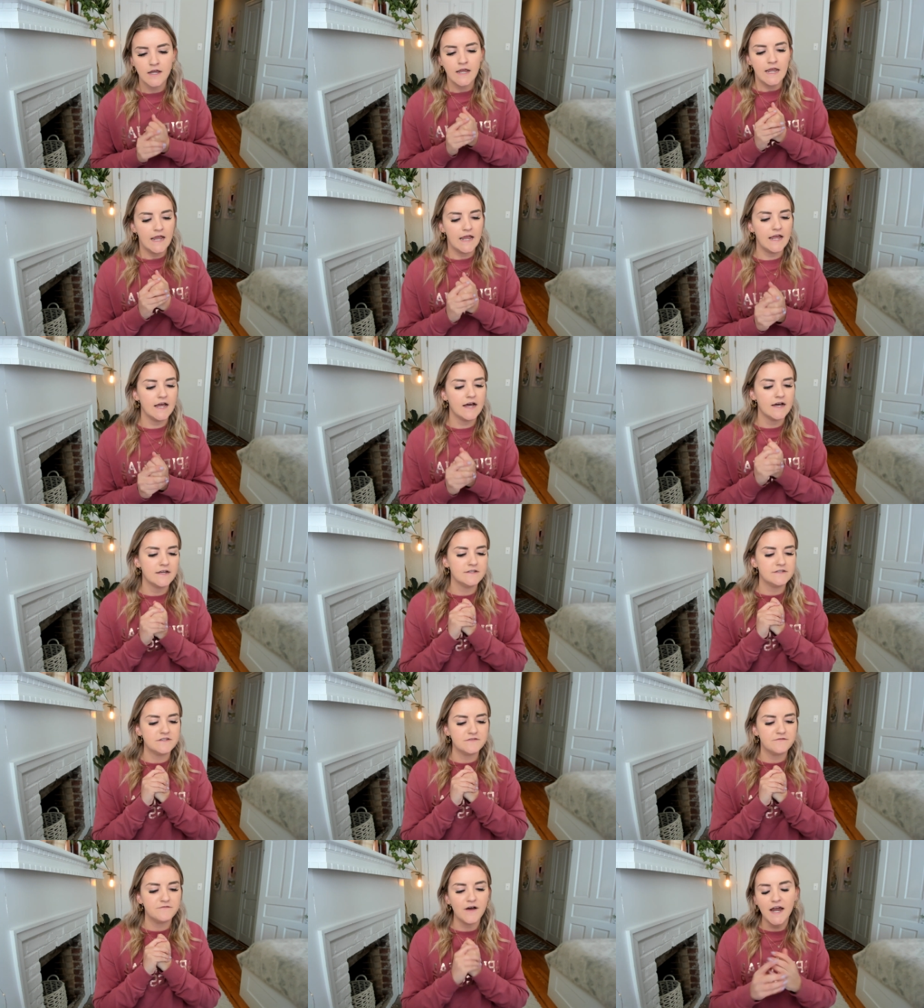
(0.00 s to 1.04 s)
and
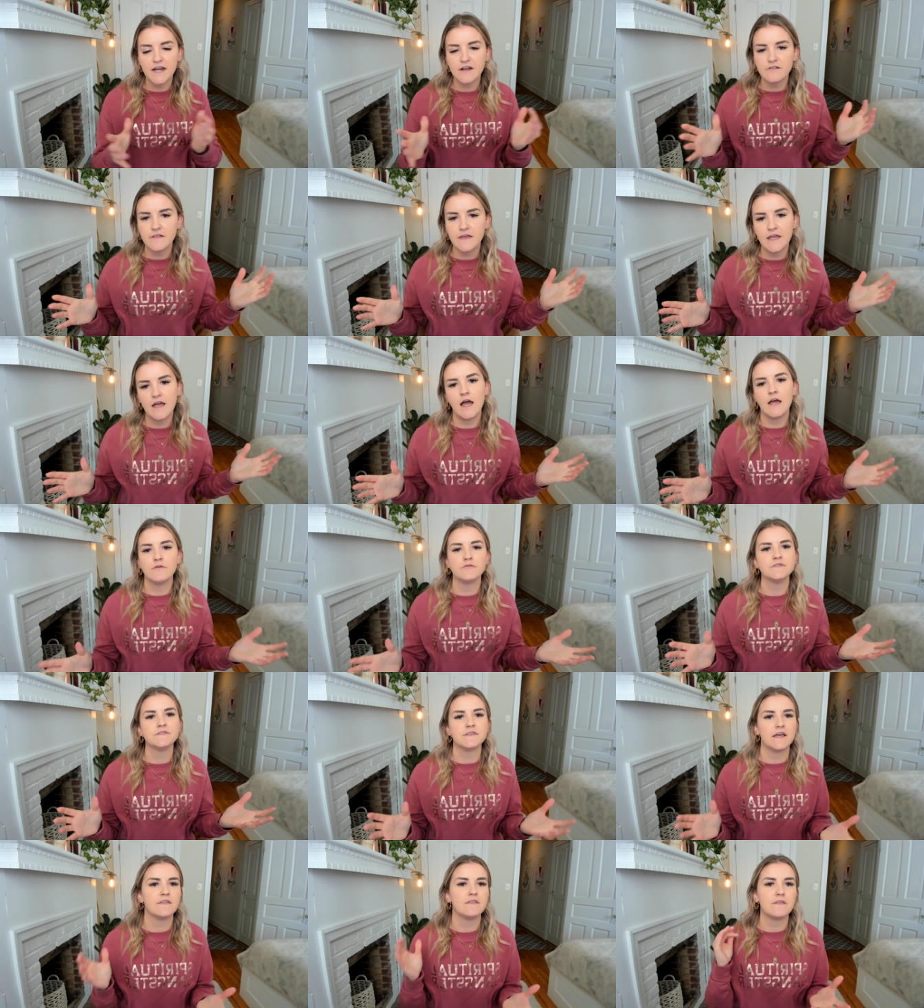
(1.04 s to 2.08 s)
finally i will
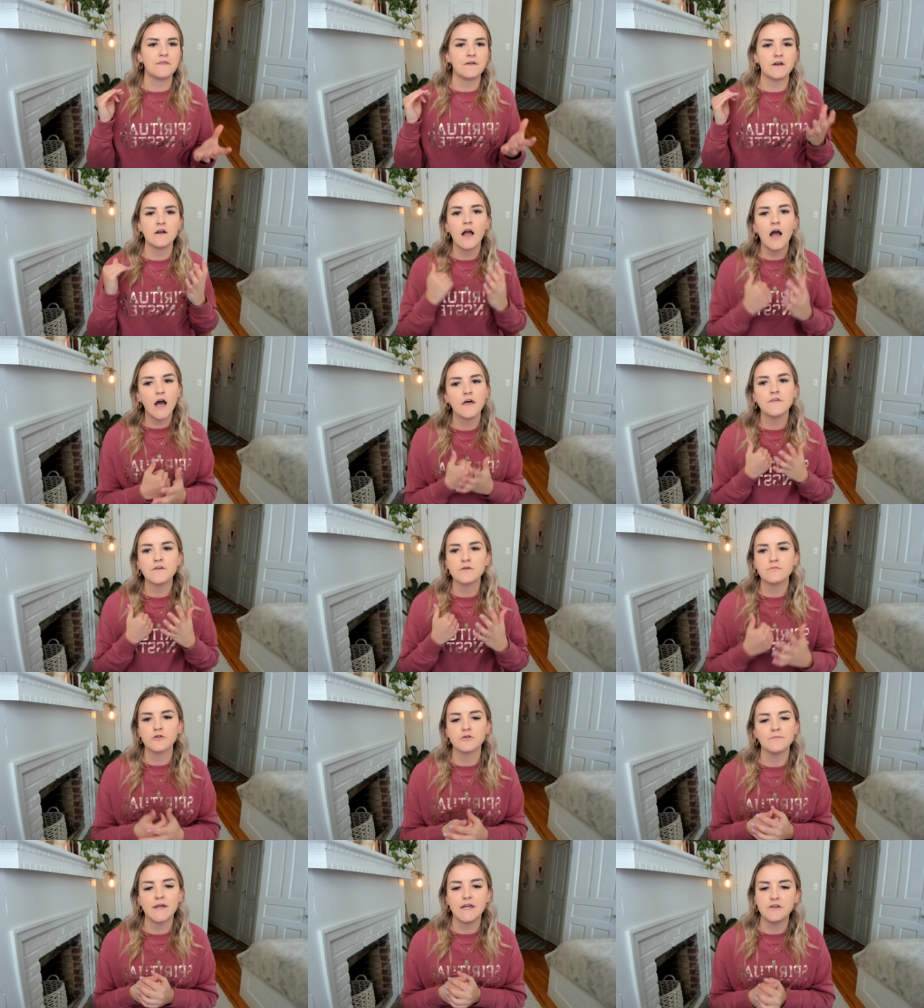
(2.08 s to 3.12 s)
say that there are other
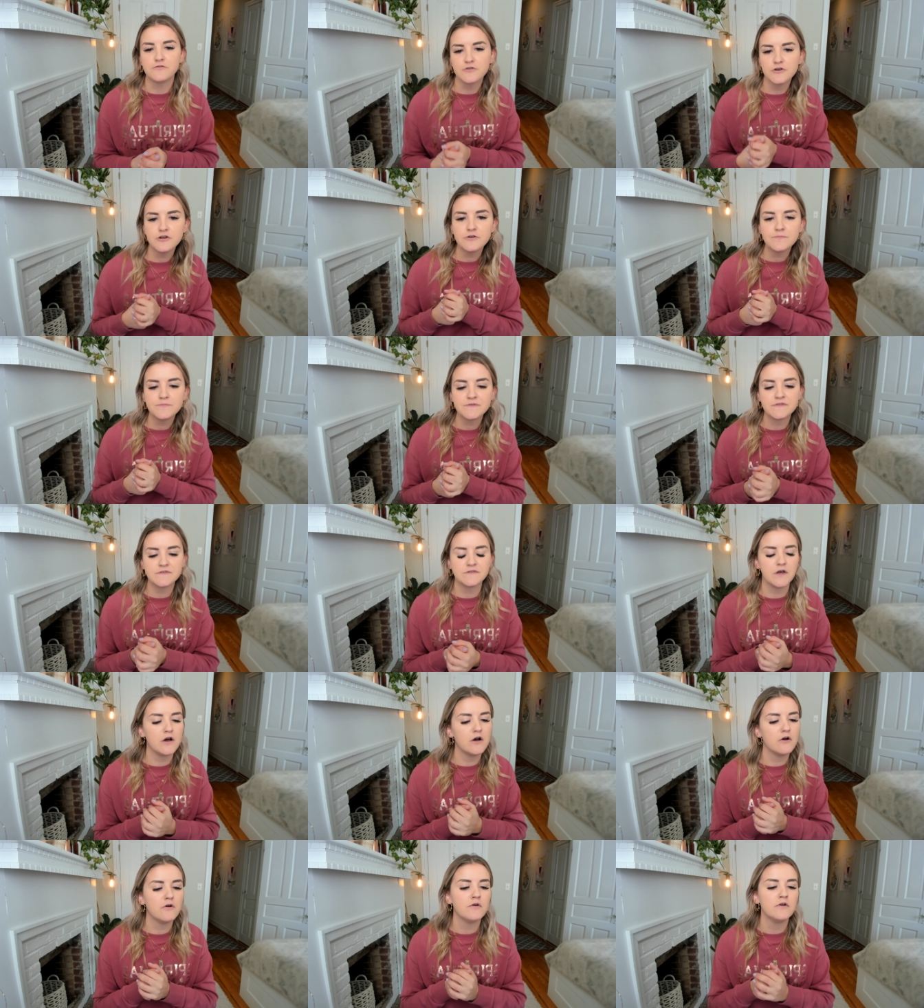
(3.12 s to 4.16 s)
mermaid groups
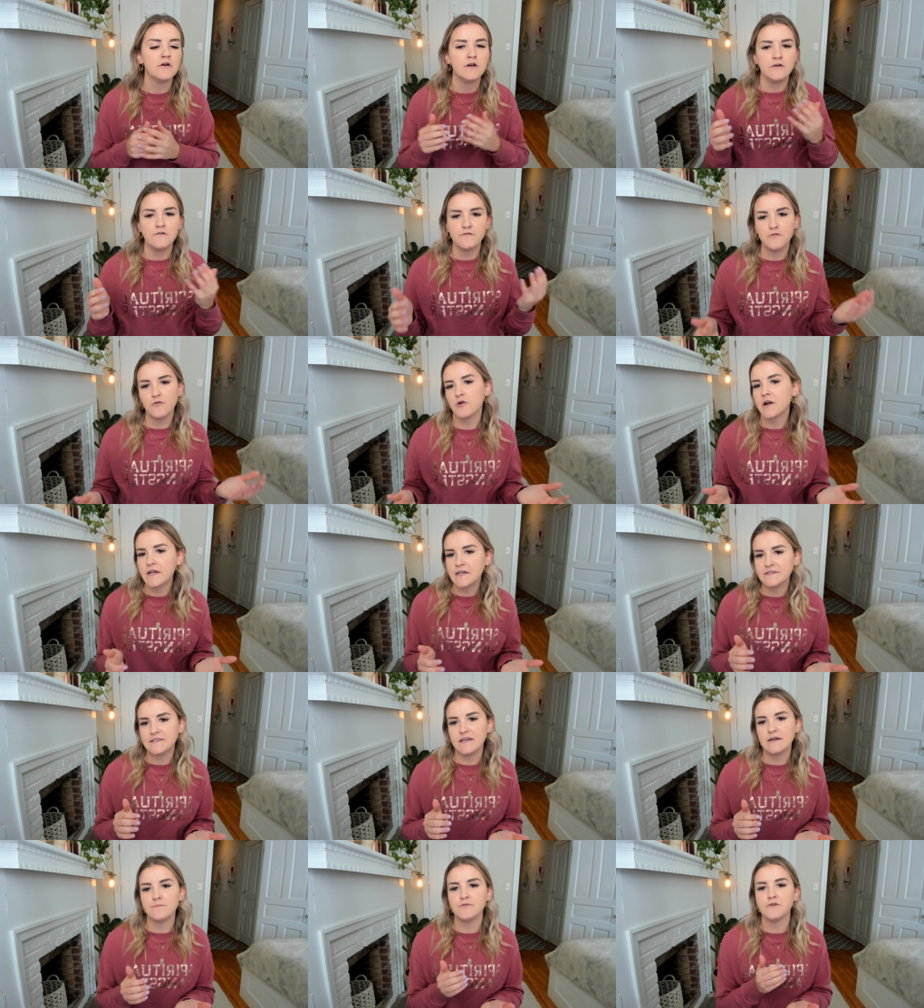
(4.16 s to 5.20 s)
so for
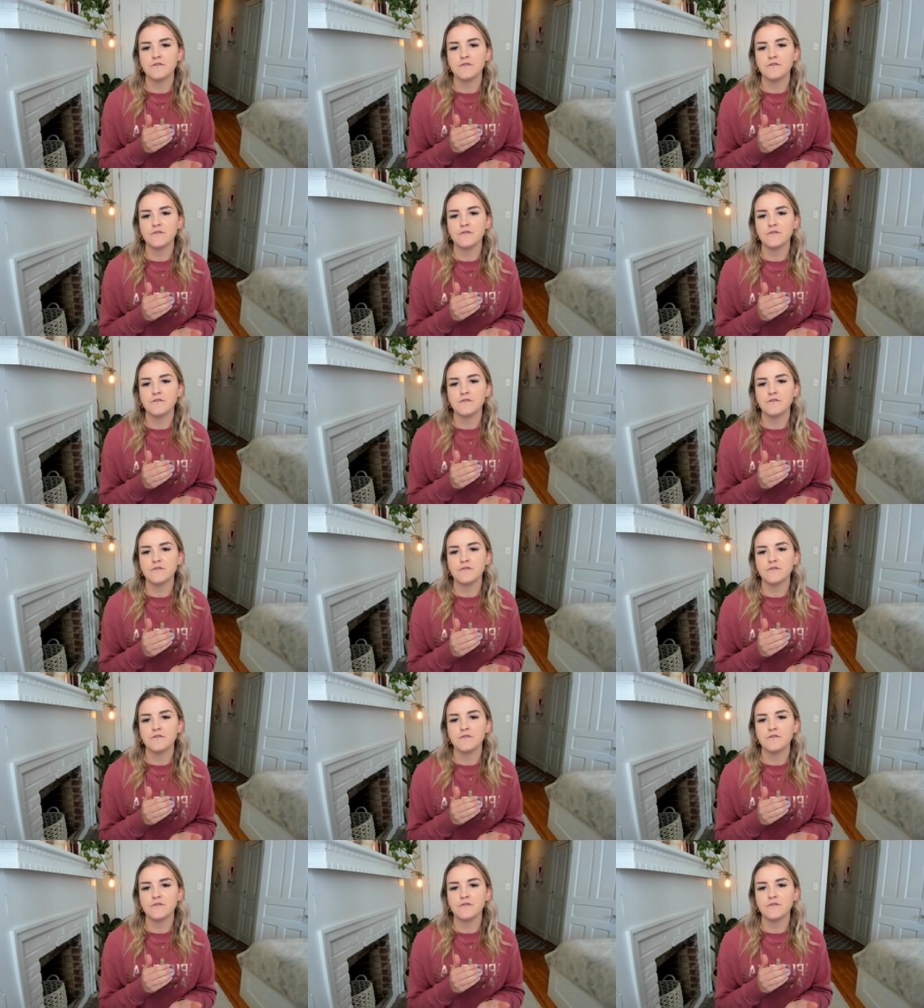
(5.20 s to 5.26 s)
example,